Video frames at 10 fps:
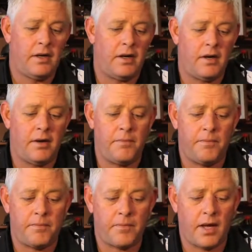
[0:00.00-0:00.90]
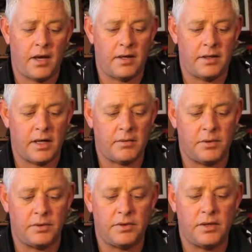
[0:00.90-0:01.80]

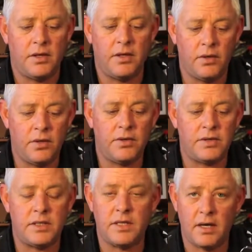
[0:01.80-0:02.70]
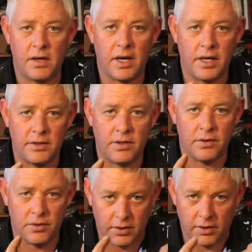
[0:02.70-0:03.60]
duckbills, you'll use a 10 or 8
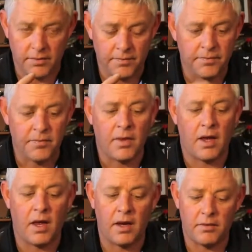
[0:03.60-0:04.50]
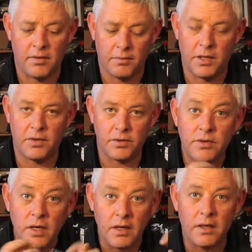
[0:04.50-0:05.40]
hook, and
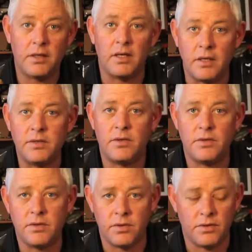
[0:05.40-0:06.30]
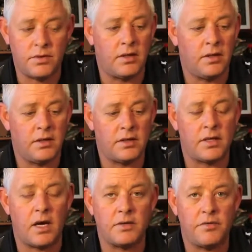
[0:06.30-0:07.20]
because it needs to suit the
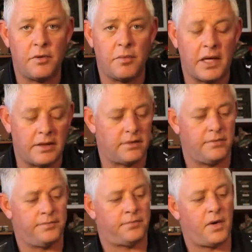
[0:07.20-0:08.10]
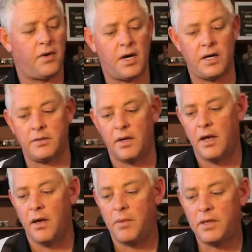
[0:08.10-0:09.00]
size of your bait. All right,
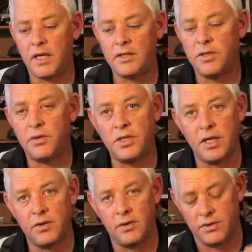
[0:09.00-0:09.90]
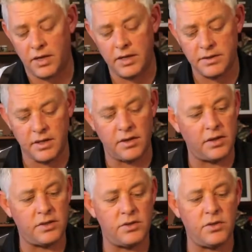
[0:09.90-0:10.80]
but that's your general trace. Now
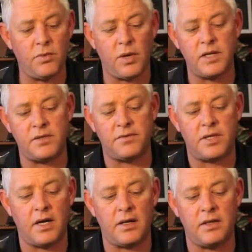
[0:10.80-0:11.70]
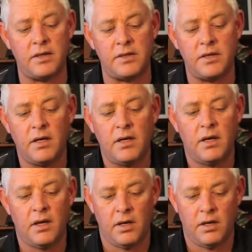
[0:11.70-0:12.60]
there's two ways of tying this
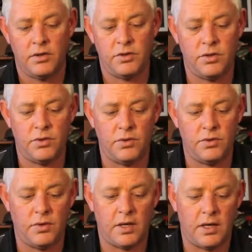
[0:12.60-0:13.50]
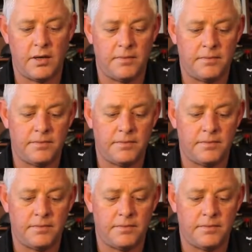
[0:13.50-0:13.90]
to